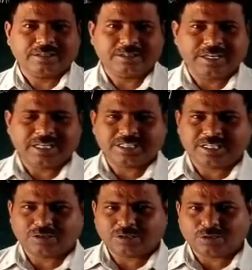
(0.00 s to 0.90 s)
She
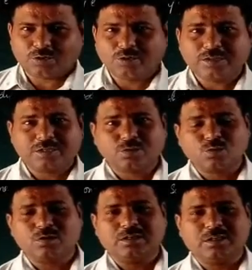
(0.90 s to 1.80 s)
was thrown the
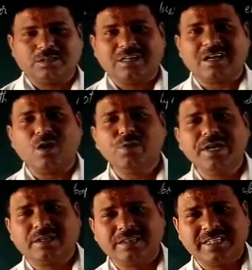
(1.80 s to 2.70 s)
stone, the cow
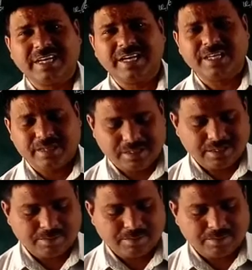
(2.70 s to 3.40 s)
dung, Shagni.